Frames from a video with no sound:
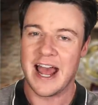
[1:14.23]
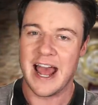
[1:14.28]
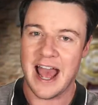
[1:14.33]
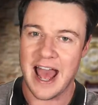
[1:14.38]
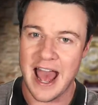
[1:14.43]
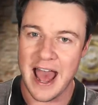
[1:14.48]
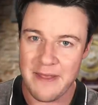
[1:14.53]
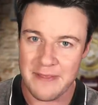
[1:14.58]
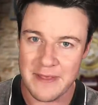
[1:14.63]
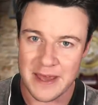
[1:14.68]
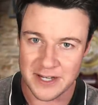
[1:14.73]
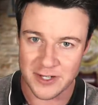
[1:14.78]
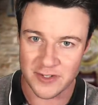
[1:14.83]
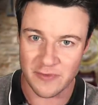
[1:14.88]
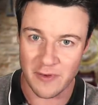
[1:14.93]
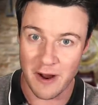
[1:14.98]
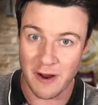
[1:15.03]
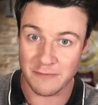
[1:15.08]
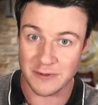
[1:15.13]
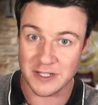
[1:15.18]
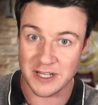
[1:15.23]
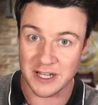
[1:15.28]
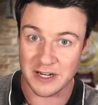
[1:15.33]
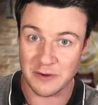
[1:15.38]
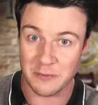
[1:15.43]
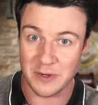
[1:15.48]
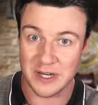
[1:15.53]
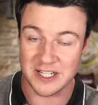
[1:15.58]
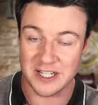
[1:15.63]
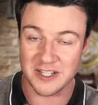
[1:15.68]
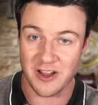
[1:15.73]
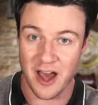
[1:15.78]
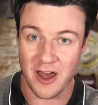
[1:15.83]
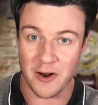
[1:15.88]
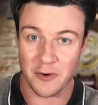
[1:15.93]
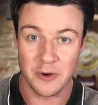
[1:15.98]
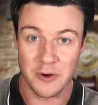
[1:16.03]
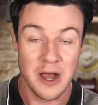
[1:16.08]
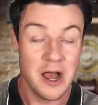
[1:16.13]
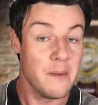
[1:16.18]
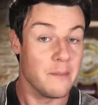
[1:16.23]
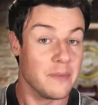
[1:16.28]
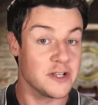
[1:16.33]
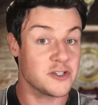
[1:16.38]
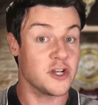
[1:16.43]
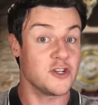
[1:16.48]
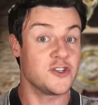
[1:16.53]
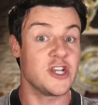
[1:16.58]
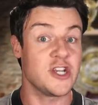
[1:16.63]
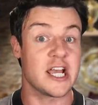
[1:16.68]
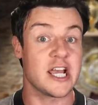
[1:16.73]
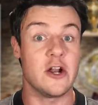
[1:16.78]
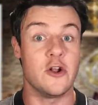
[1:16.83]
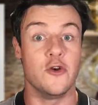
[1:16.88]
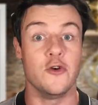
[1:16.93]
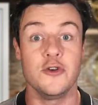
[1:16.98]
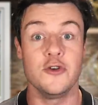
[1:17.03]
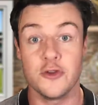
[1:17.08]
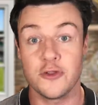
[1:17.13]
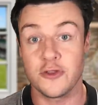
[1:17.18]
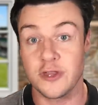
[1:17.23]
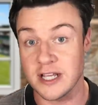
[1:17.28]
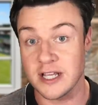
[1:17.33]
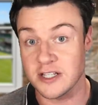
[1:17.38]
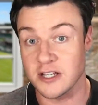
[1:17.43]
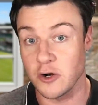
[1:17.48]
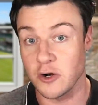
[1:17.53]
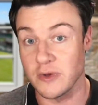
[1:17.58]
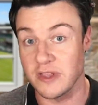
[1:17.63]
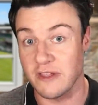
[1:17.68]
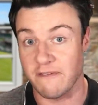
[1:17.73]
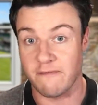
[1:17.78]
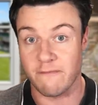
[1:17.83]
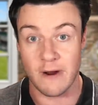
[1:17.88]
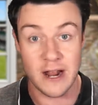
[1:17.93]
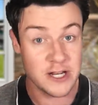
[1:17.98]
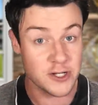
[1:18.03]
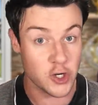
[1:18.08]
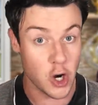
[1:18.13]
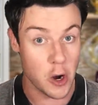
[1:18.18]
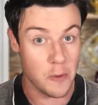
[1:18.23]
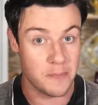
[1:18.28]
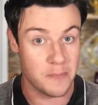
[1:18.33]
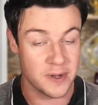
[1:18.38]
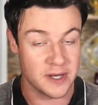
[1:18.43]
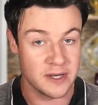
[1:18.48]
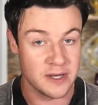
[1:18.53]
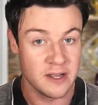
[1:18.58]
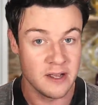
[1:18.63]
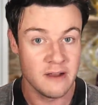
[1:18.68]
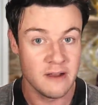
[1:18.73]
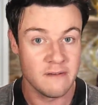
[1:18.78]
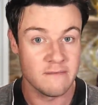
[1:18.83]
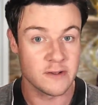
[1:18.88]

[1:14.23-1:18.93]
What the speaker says: and that Zverev is going to win his title. Let's go check out who you think is going to win the French Open for